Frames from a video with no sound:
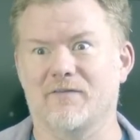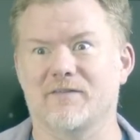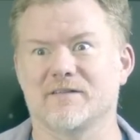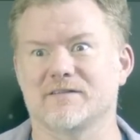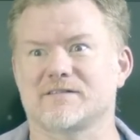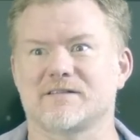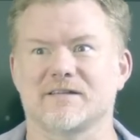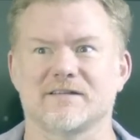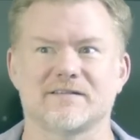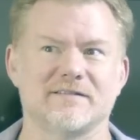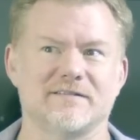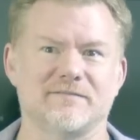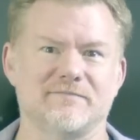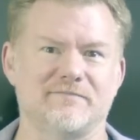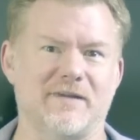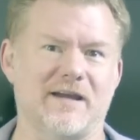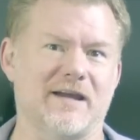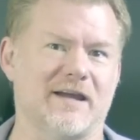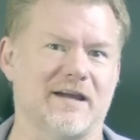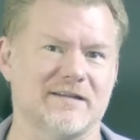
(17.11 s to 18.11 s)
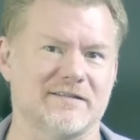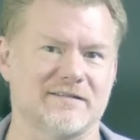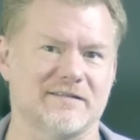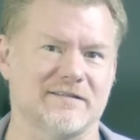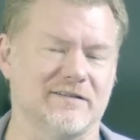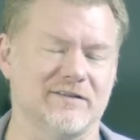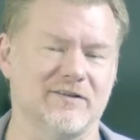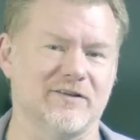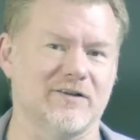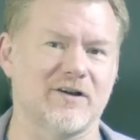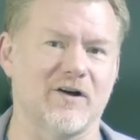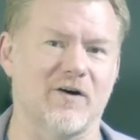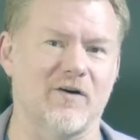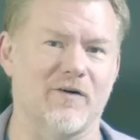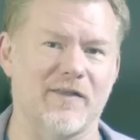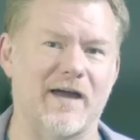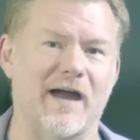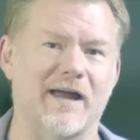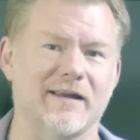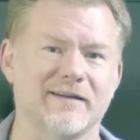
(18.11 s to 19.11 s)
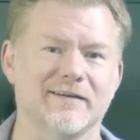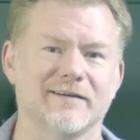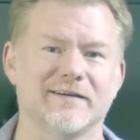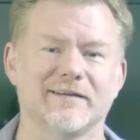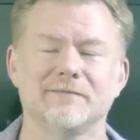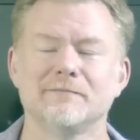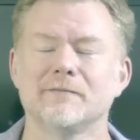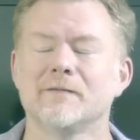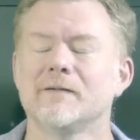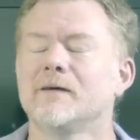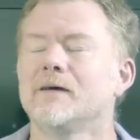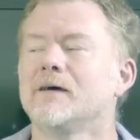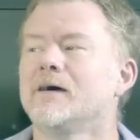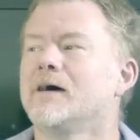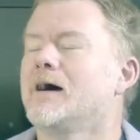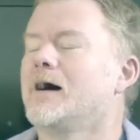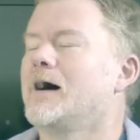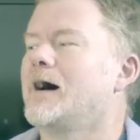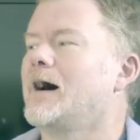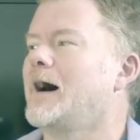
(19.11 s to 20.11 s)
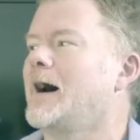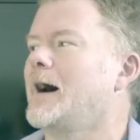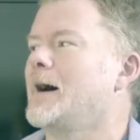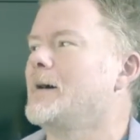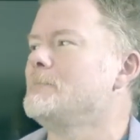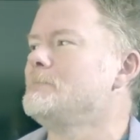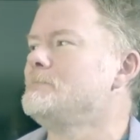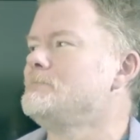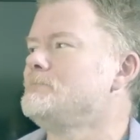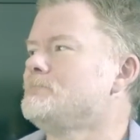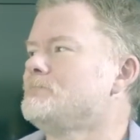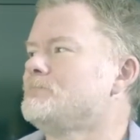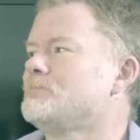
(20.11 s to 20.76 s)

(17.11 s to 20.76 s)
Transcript: this doesn't make us look all that good. And